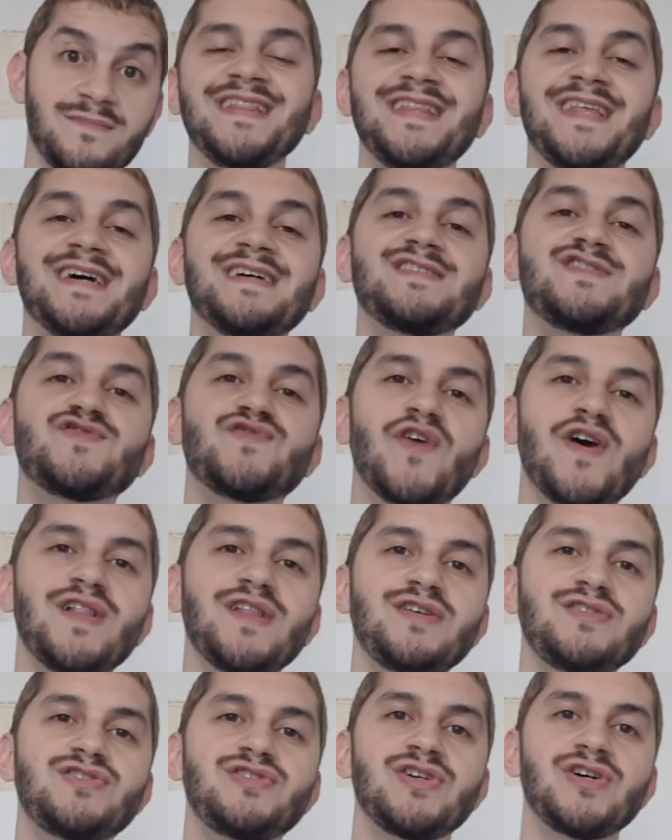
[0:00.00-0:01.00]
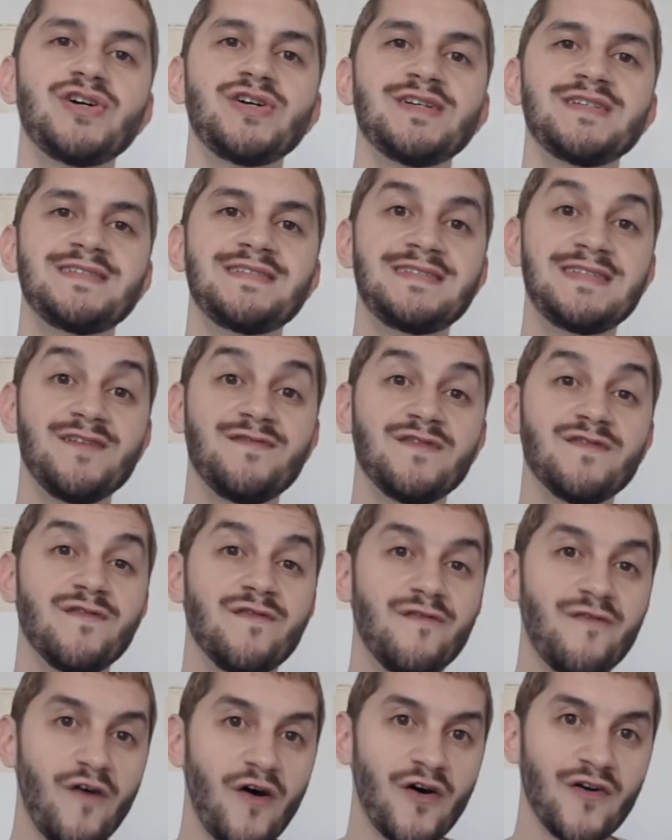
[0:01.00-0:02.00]
The astrologer Stephen
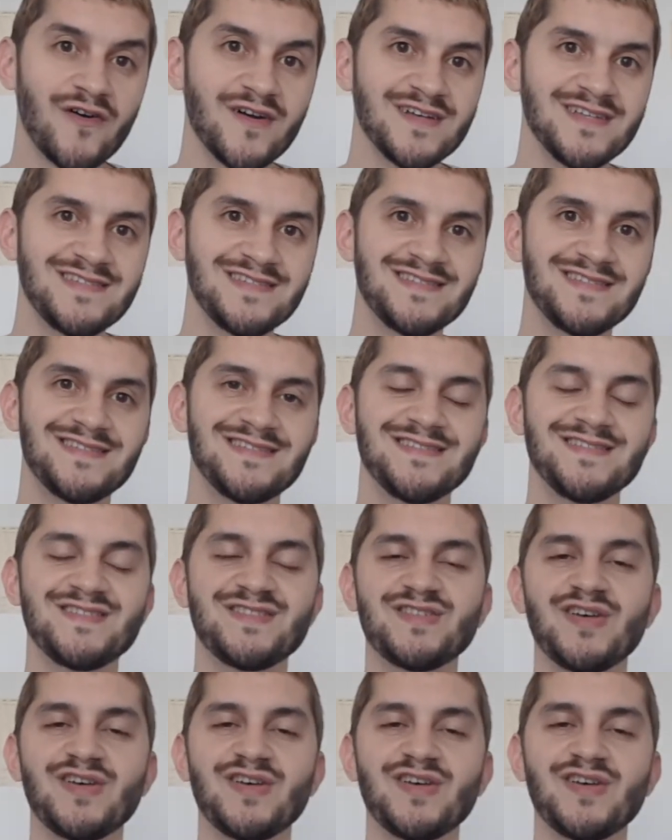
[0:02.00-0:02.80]
Forrest